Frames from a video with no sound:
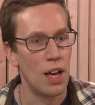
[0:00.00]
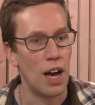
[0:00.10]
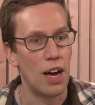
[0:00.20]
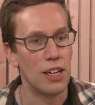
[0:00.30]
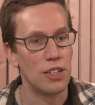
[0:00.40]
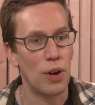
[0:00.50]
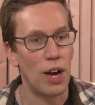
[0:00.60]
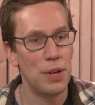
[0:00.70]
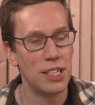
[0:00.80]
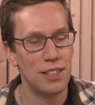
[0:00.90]
Uh, so I
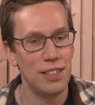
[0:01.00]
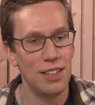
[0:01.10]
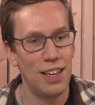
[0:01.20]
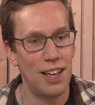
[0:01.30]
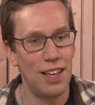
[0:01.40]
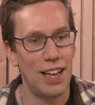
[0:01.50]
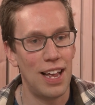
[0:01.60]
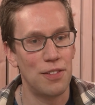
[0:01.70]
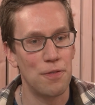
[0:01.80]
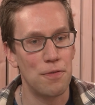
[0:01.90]
met Celia
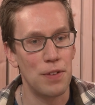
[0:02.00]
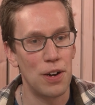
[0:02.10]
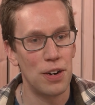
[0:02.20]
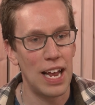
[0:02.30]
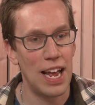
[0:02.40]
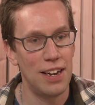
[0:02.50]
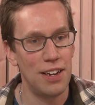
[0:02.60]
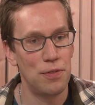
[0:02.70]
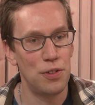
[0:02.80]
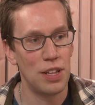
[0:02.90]
at the very end
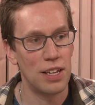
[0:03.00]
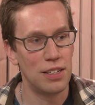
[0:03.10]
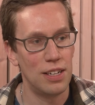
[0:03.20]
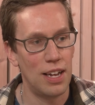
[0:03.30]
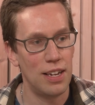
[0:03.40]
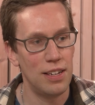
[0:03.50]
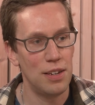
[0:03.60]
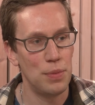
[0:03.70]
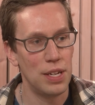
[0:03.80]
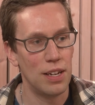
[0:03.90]
of
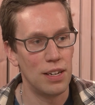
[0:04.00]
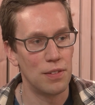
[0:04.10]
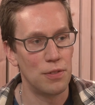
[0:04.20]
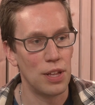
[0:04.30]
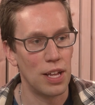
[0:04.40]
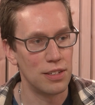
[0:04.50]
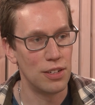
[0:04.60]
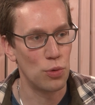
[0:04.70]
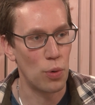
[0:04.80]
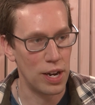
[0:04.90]
2019, beginning of
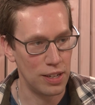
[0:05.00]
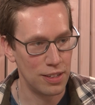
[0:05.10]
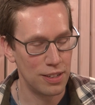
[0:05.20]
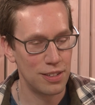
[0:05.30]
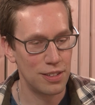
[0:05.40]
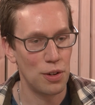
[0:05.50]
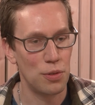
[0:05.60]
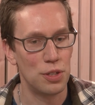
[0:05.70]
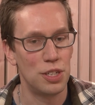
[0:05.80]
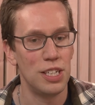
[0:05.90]
2020. Okay. So
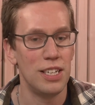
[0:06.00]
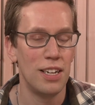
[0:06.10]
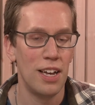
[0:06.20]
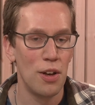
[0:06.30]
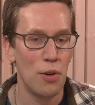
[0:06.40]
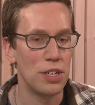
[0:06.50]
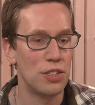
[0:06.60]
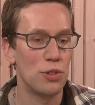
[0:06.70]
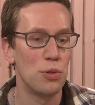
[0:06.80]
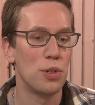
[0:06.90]
mm-hmm. she went to
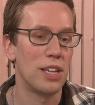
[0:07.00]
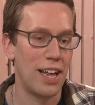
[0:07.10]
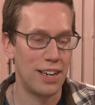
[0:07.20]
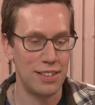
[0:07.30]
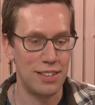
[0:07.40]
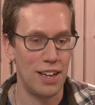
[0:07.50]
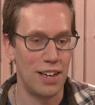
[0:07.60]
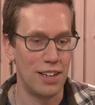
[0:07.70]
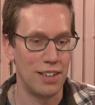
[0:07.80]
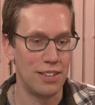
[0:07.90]
school at a
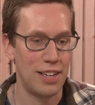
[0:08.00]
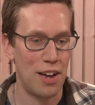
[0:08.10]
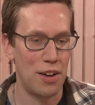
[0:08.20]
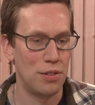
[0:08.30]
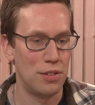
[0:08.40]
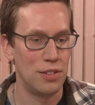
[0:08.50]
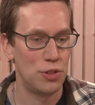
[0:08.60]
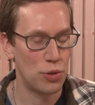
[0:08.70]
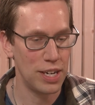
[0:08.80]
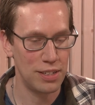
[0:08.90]
uh, town,
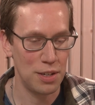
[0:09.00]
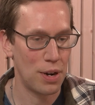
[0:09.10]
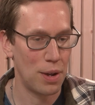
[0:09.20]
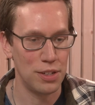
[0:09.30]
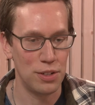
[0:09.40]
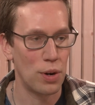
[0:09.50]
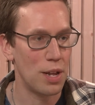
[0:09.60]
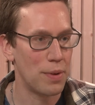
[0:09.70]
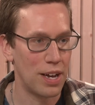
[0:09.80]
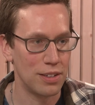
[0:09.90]
Tracy, probably 20
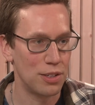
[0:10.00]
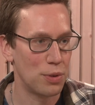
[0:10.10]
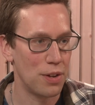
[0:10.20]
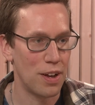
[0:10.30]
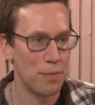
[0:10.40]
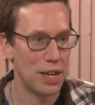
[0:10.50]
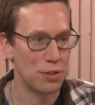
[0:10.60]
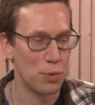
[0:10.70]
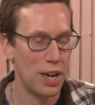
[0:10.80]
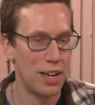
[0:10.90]
miles, 25 miles
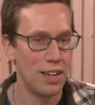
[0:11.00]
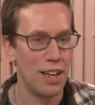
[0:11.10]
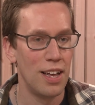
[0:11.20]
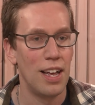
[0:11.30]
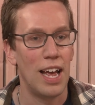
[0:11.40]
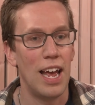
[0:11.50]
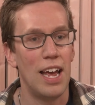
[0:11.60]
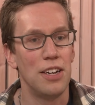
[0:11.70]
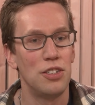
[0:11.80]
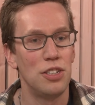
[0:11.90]
away.
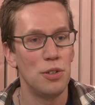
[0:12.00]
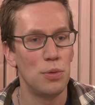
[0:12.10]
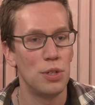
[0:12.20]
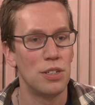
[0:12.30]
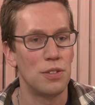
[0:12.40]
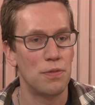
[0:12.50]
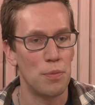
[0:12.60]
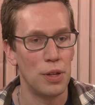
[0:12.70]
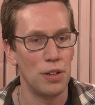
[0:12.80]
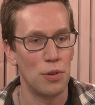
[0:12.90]
And she was
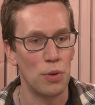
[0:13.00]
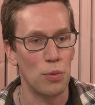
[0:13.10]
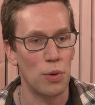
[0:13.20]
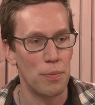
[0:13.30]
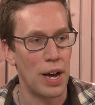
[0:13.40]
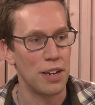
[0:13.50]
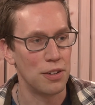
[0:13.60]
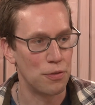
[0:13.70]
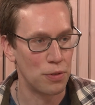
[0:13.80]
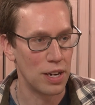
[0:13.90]
familiar with one of my
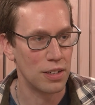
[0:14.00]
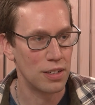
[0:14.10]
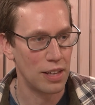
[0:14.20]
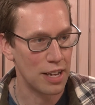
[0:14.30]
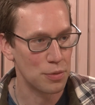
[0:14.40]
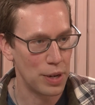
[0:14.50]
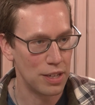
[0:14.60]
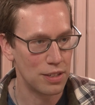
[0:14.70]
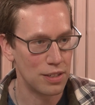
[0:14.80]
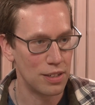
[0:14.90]
good friend
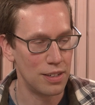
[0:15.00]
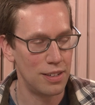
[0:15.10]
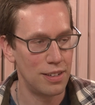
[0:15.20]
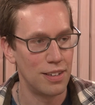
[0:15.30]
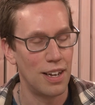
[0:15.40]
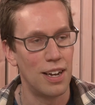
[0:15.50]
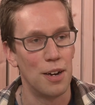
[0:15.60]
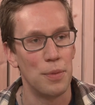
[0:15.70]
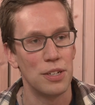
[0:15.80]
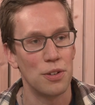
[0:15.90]
classmates. Okay.
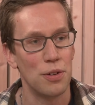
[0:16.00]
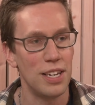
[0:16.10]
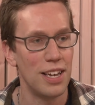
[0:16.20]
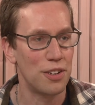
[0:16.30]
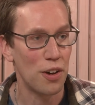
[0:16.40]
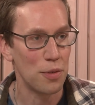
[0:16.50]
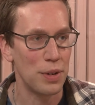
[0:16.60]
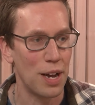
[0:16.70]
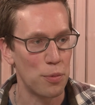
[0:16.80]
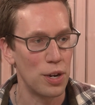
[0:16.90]
um, and so he had called
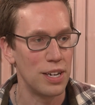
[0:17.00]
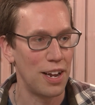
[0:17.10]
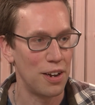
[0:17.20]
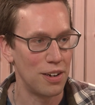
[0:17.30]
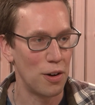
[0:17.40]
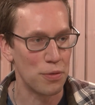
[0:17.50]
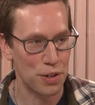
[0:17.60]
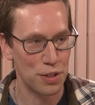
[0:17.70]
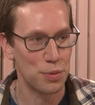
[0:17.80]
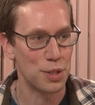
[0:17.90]
me up one day over
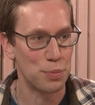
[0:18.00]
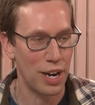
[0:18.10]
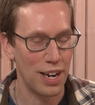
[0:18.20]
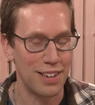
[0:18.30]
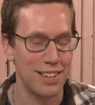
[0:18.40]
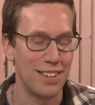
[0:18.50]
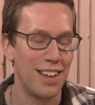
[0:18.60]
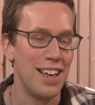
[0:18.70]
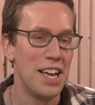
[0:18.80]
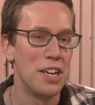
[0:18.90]
Christmas break and
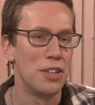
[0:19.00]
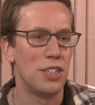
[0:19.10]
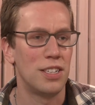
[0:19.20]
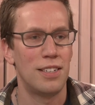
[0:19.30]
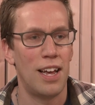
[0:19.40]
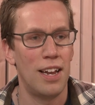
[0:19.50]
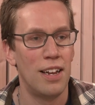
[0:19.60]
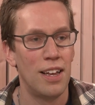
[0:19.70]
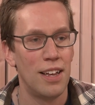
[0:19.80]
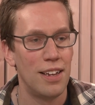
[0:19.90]
just
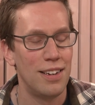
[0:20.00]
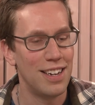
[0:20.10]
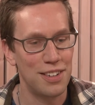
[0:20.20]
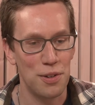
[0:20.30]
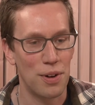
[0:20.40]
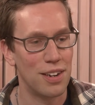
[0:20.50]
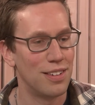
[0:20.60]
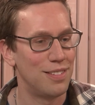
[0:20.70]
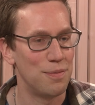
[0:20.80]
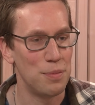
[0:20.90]
said, Nick, do you want
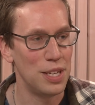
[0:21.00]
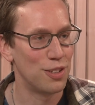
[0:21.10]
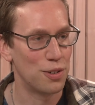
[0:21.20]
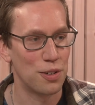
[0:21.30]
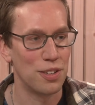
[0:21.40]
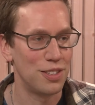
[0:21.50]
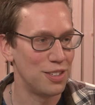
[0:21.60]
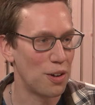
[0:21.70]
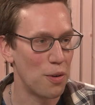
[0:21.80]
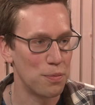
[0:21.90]
to meet this girl?
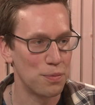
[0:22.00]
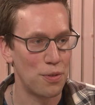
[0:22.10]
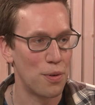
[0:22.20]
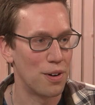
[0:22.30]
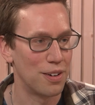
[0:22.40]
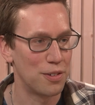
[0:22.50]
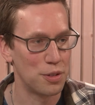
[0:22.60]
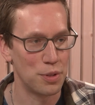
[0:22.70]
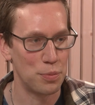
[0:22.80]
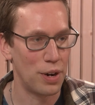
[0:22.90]
She's home for
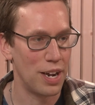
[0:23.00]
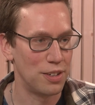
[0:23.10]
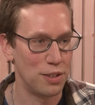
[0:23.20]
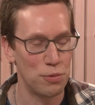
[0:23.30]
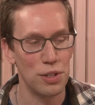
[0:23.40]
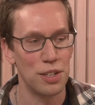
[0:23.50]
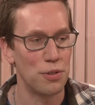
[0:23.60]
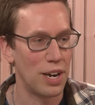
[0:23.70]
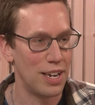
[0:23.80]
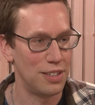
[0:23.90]
Christmas break. She's really
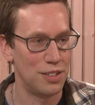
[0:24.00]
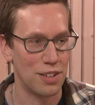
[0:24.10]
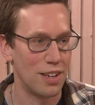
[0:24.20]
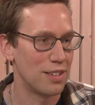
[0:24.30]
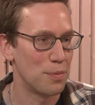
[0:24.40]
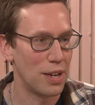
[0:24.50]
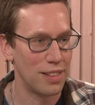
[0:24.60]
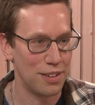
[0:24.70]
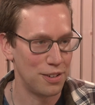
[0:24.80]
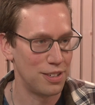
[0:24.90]
great. She's awesome. I
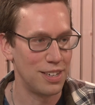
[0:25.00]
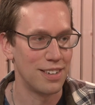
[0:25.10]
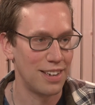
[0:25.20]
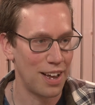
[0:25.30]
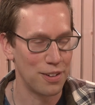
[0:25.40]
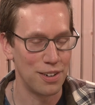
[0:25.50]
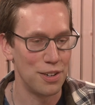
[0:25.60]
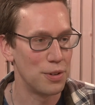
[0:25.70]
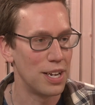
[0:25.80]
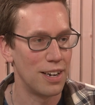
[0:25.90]
think you should get together and
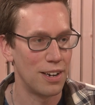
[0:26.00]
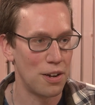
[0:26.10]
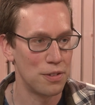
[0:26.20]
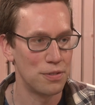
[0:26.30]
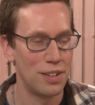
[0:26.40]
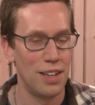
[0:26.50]
you would hit it off.